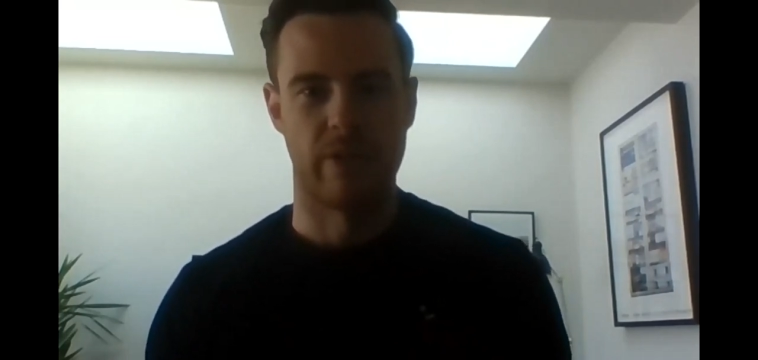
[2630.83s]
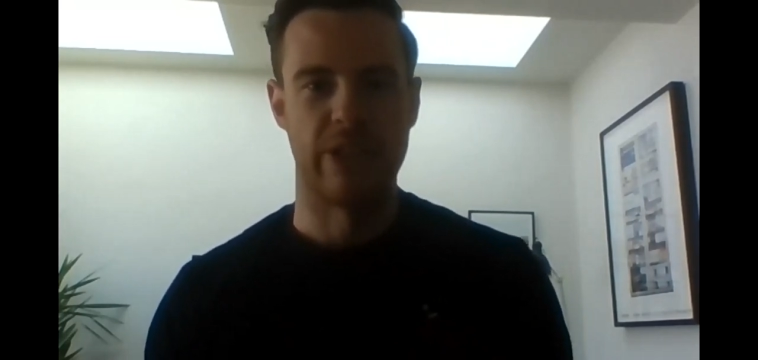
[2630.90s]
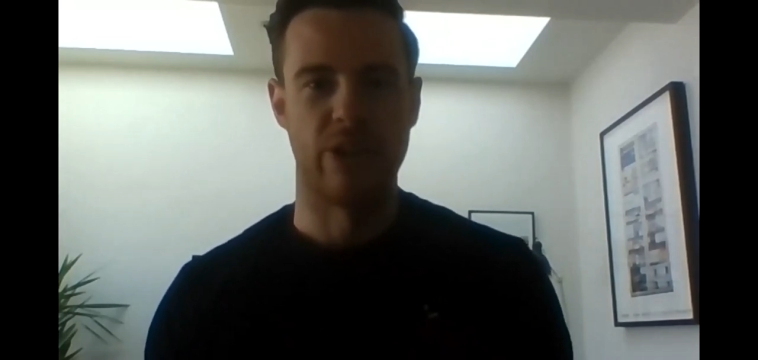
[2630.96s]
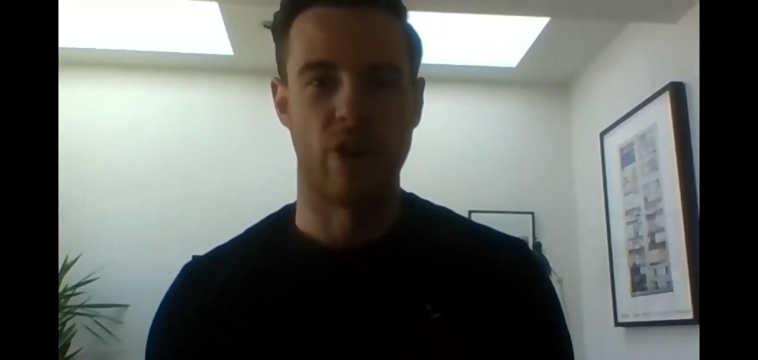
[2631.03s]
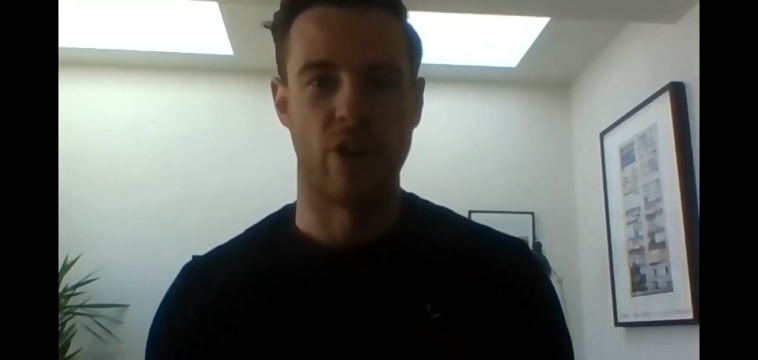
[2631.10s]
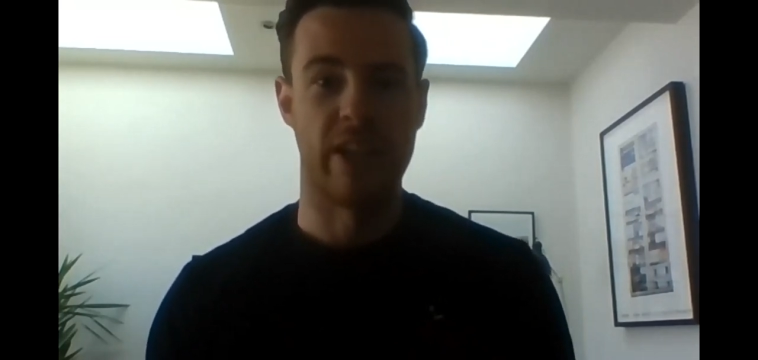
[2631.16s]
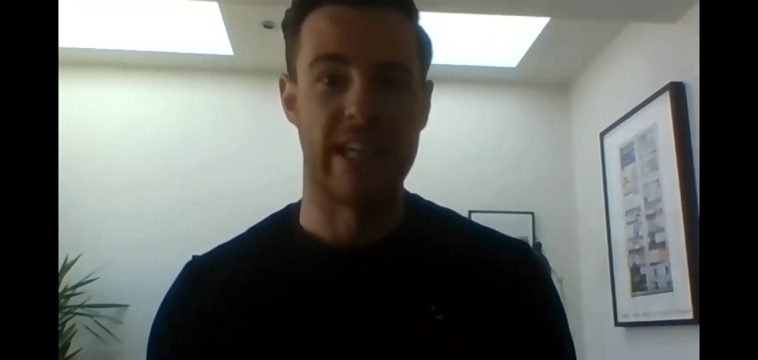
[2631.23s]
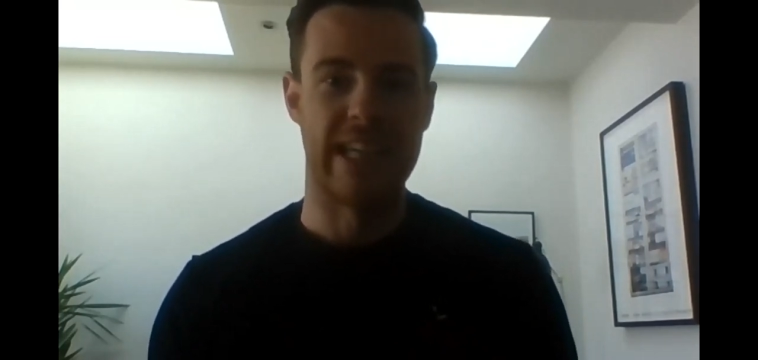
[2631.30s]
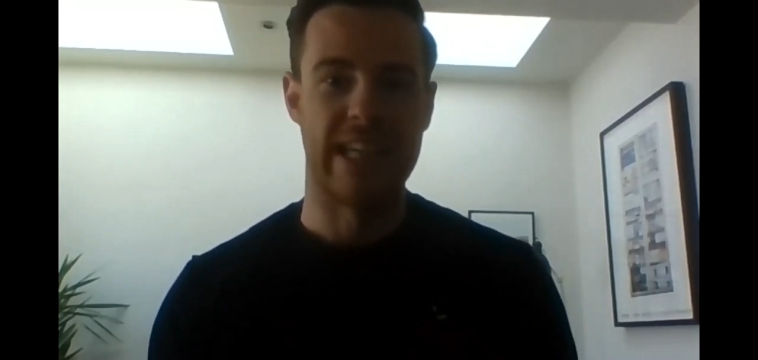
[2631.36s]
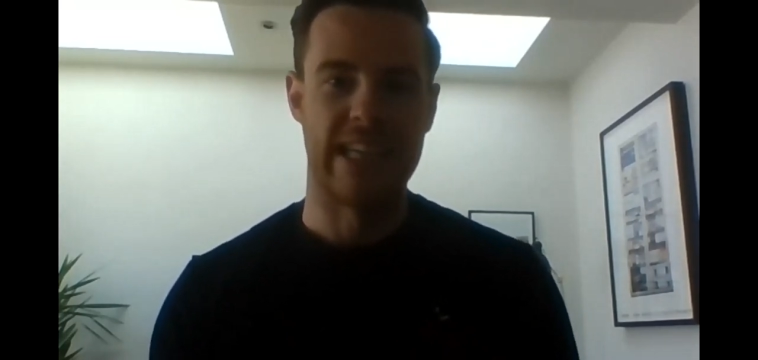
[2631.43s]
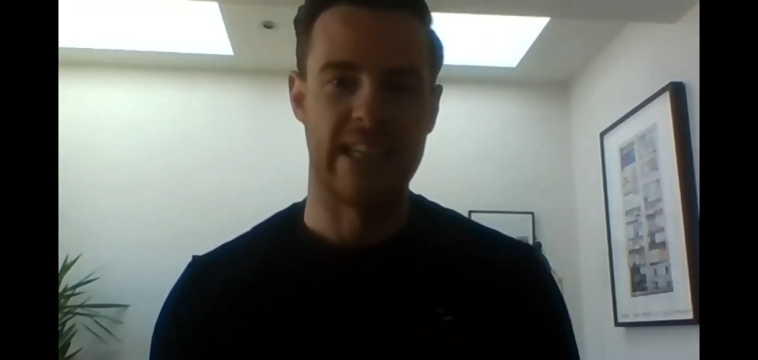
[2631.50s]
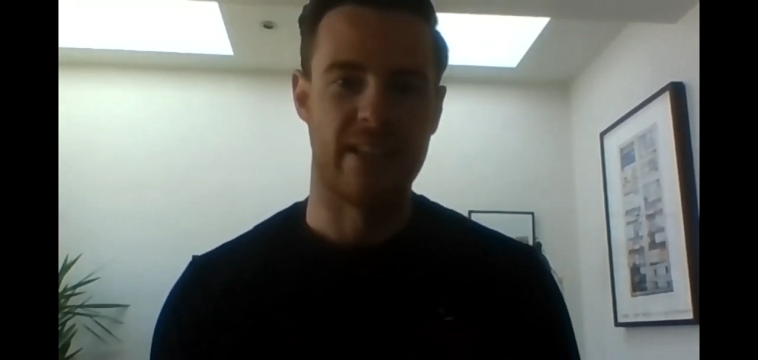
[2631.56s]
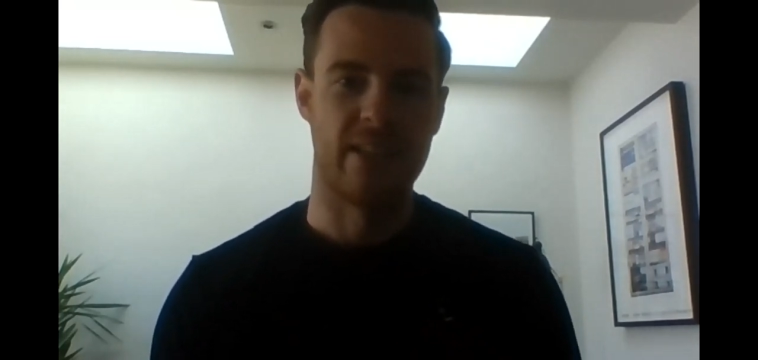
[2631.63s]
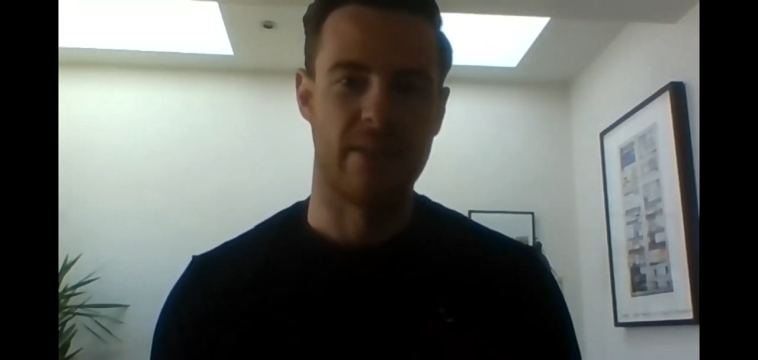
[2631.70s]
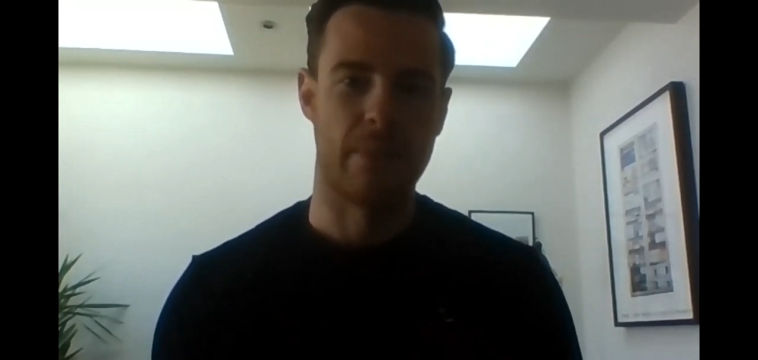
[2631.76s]
not a
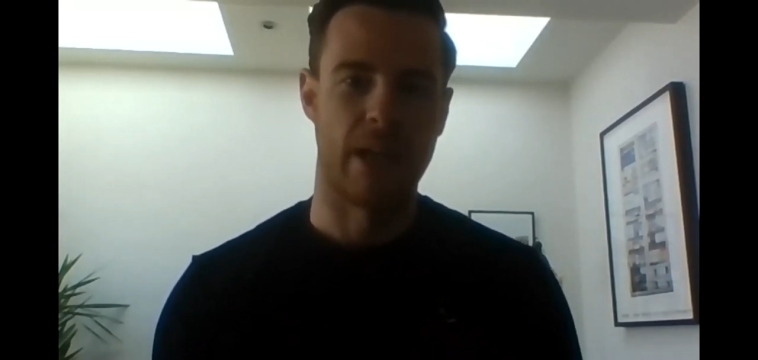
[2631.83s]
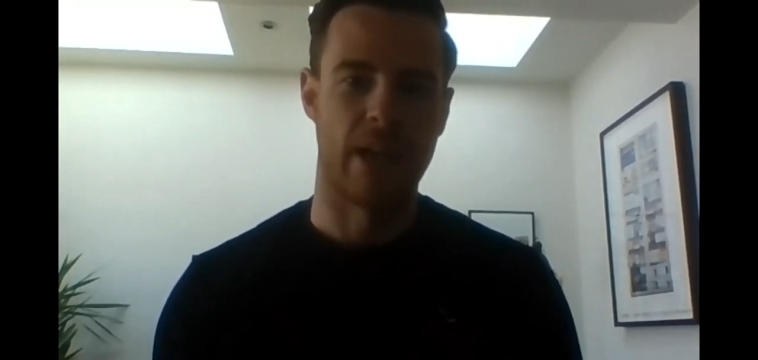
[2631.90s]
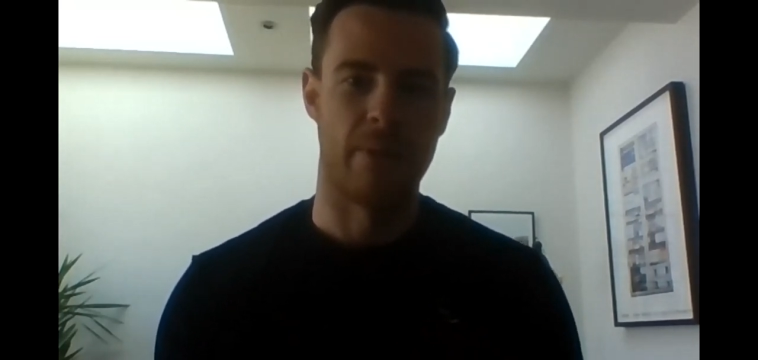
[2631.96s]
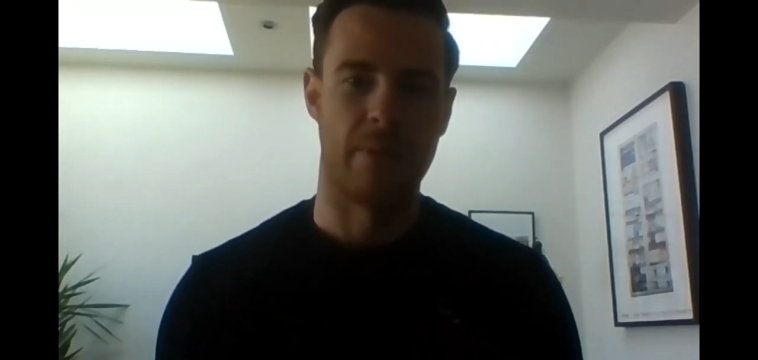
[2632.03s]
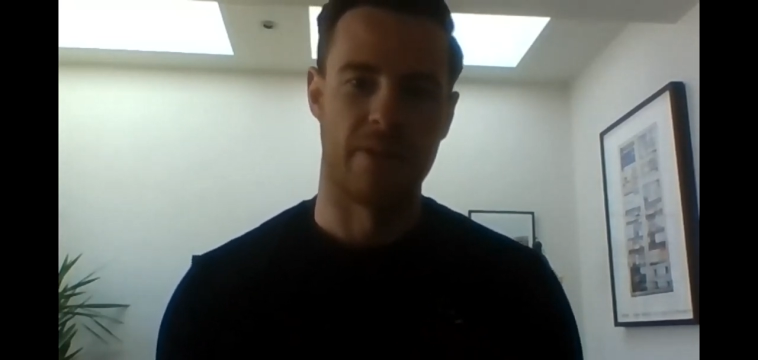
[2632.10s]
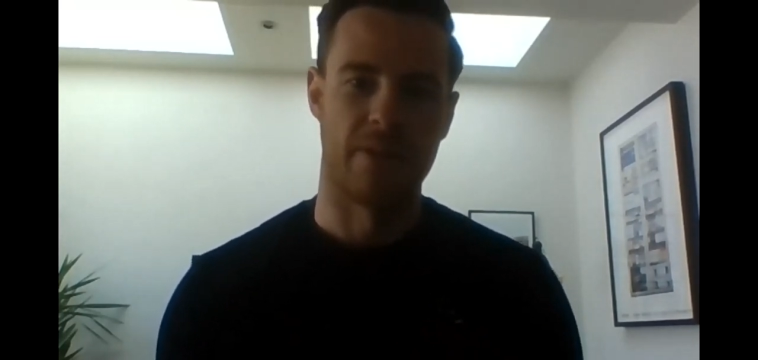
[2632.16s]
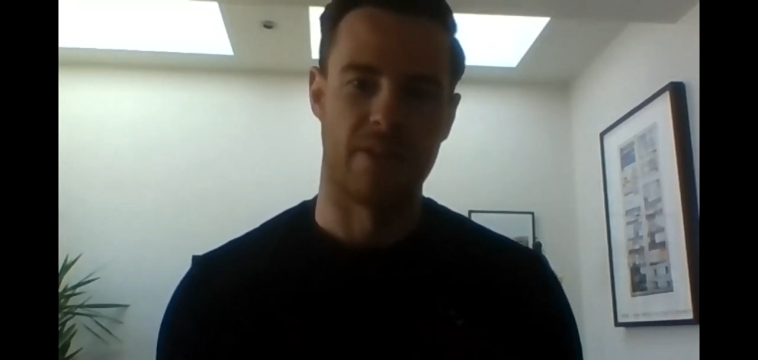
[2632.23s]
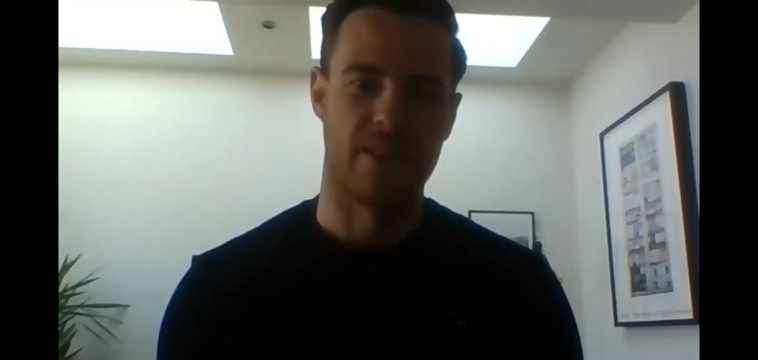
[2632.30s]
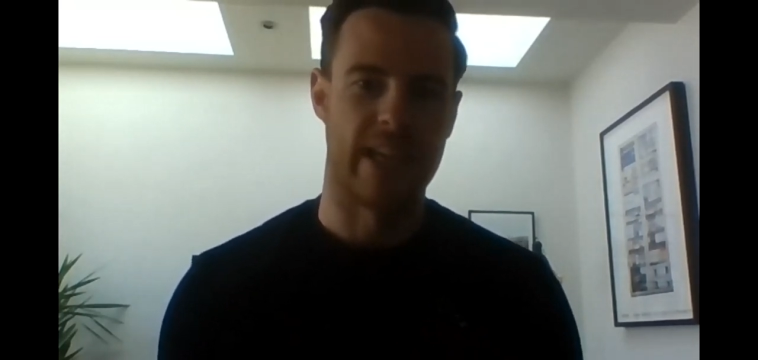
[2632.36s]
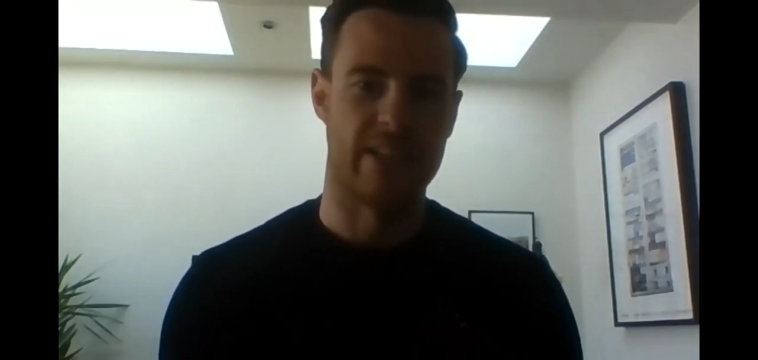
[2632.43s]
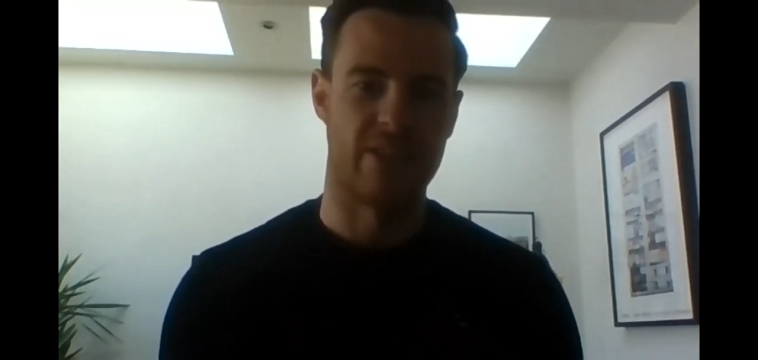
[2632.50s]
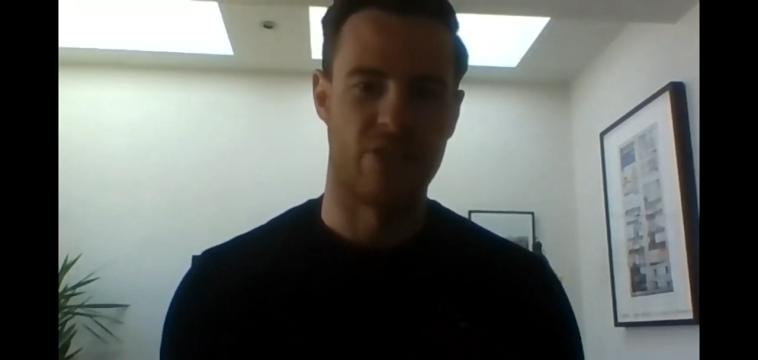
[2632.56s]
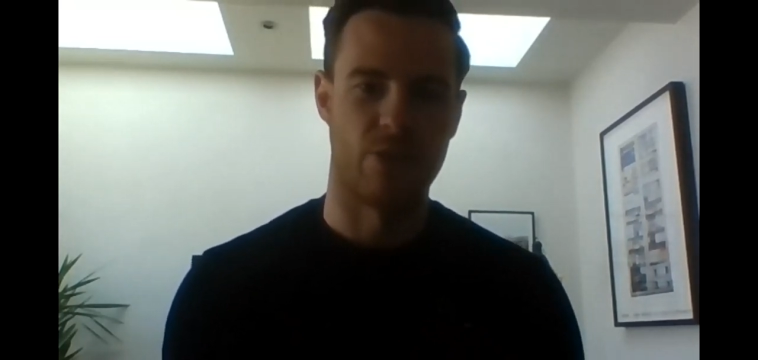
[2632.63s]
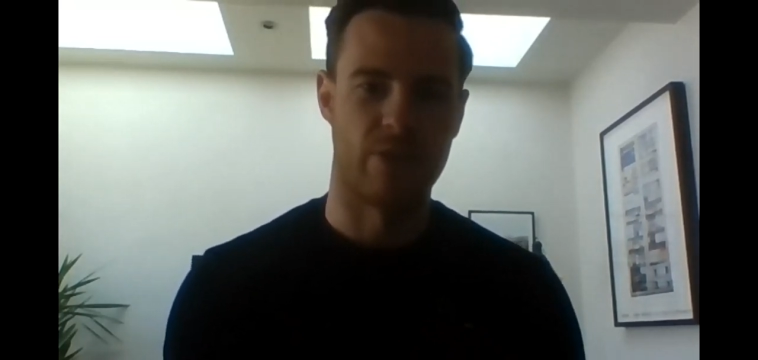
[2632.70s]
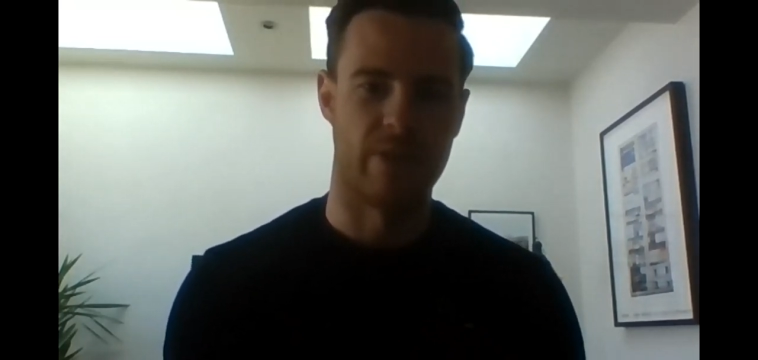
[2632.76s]
need purpose-led
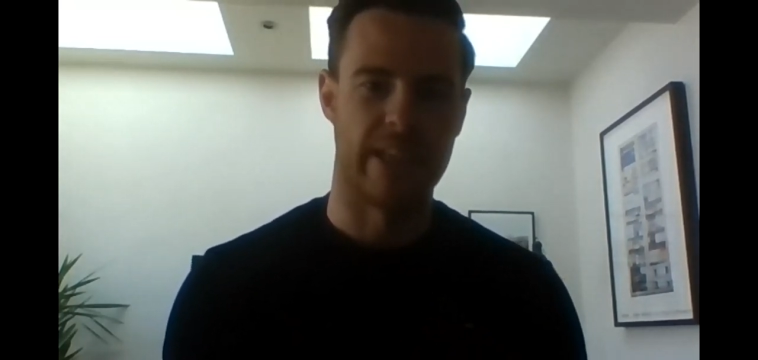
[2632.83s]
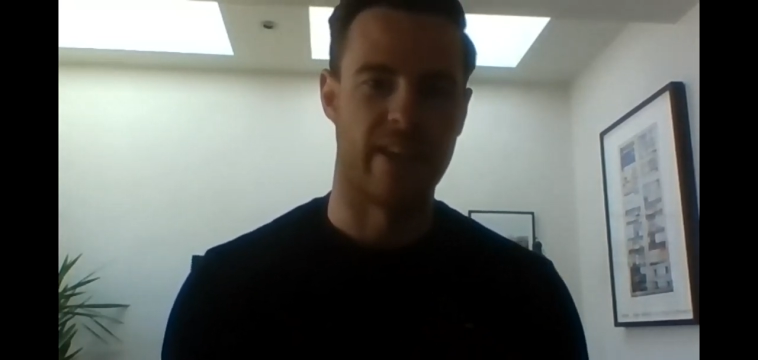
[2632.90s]
story.